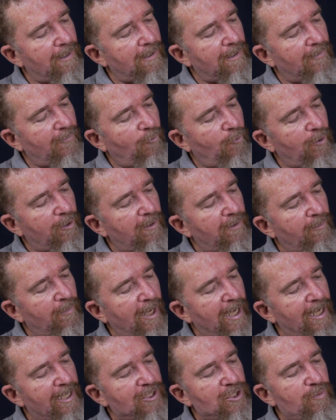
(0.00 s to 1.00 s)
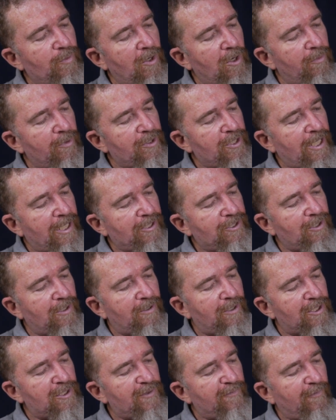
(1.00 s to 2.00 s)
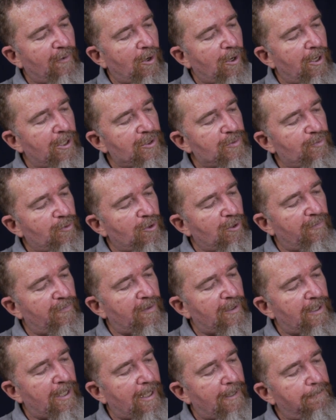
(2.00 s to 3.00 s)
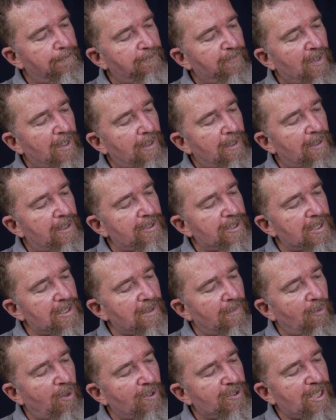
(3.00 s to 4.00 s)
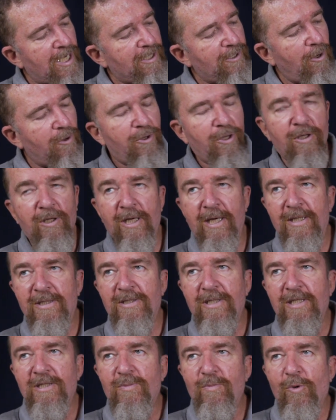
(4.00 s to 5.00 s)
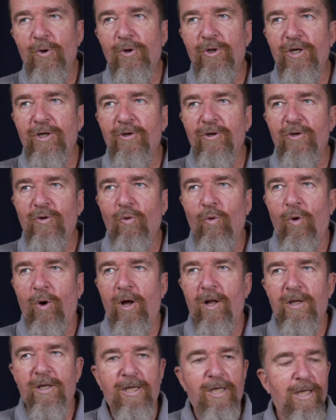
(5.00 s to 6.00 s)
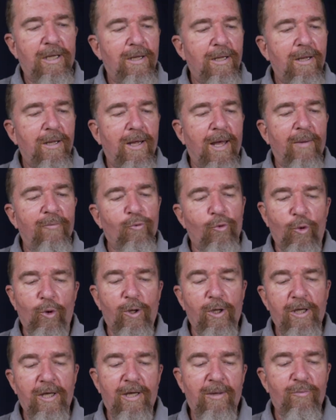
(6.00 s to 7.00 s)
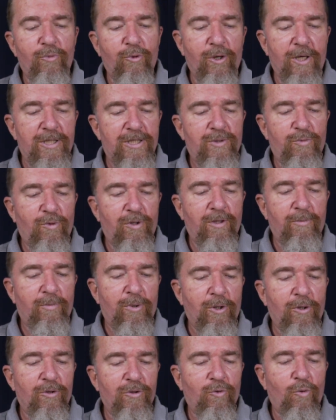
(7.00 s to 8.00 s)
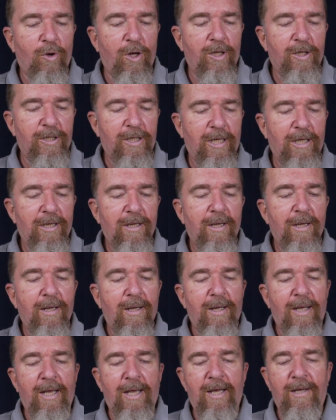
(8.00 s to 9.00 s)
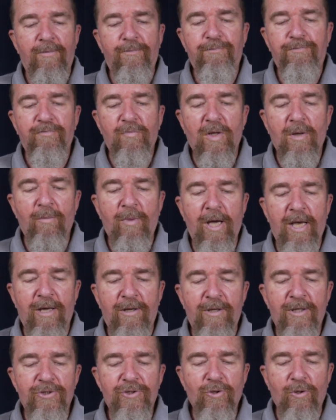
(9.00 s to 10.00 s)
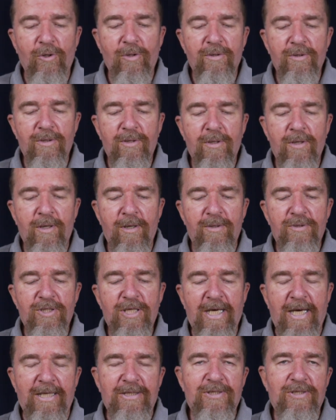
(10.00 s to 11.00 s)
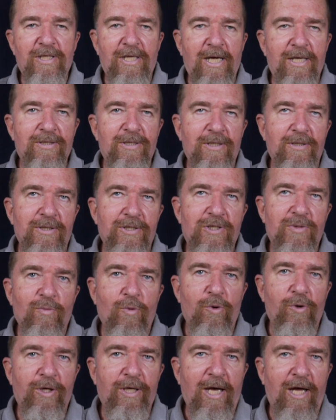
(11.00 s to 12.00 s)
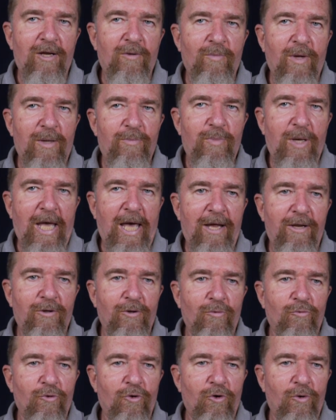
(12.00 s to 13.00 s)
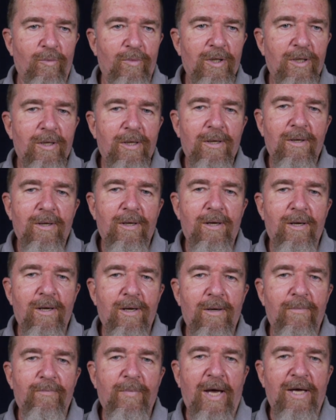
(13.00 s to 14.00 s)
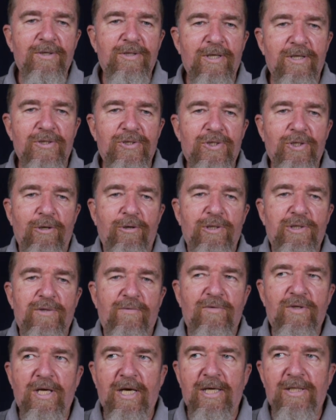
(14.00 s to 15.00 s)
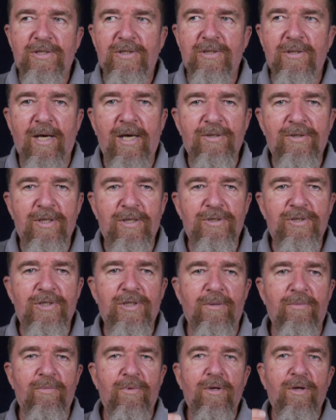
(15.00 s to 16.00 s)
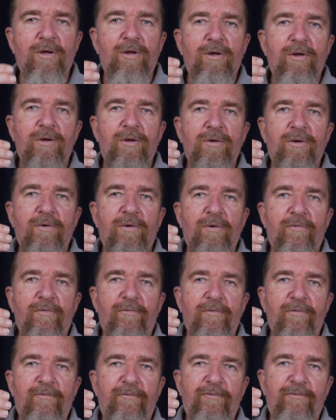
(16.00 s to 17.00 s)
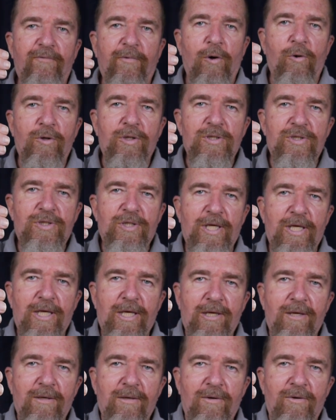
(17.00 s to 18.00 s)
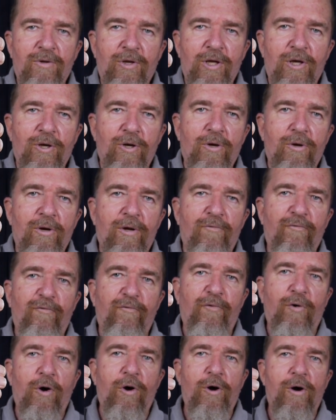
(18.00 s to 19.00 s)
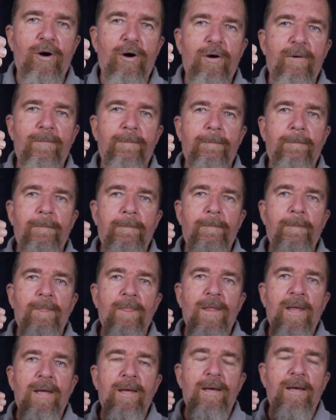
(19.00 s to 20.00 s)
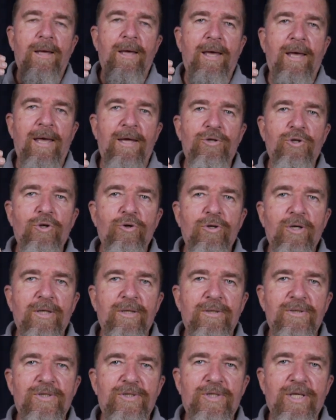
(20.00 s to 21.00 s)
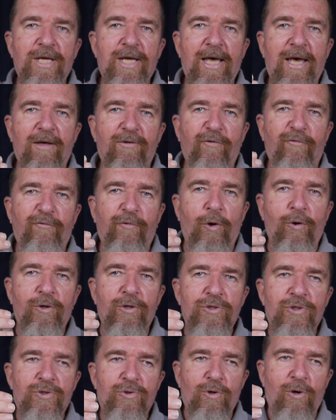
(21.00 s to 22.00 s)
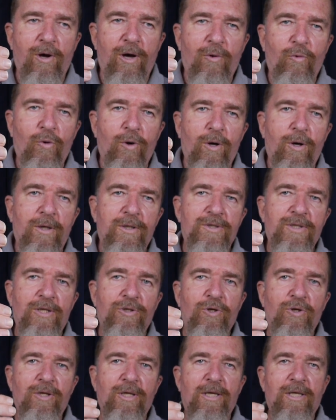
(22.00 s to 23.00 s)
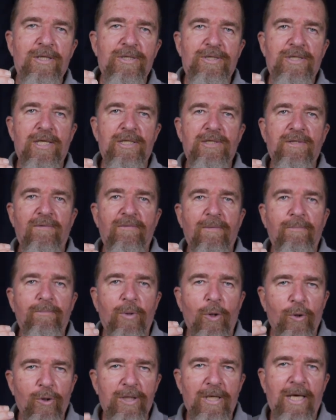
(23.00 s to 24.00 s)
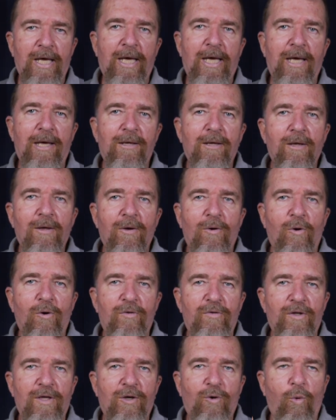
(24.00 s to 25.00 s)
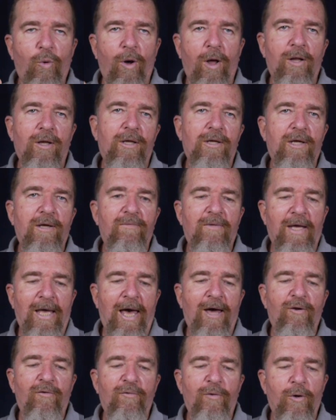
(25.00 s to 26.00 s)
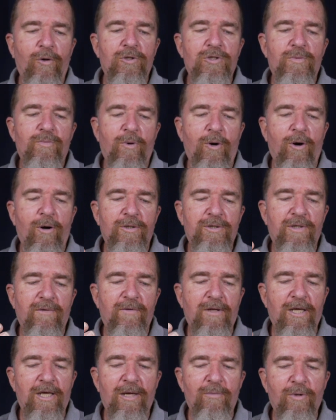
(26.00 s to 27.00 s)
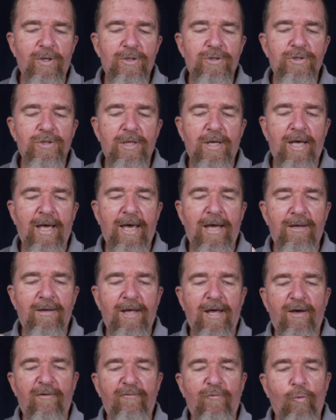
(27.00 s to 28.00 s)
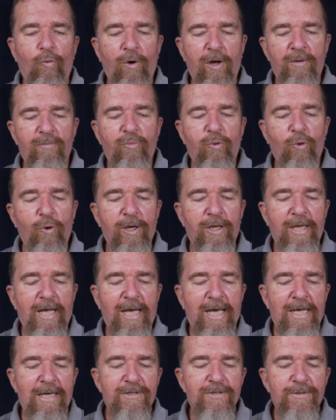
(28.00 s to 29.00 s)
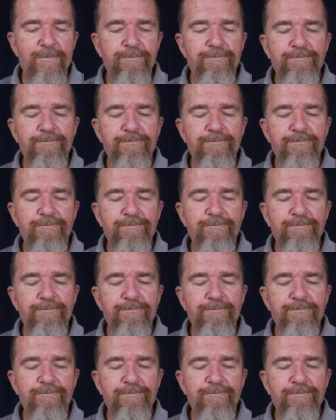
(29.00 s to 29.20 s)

uh, my experimentation thus far has proven that this is a multi-coated lens. It's pretty good quality. I'm really impressed with the build quality. And my initial uh, test that I did this morning out in my patio room, uh, I did a series of tests. I did some focusing near and far, and you can see how the focus throw works and you can get a sense of the bokeh or the quality of the out of focus parts of the image at f1.8.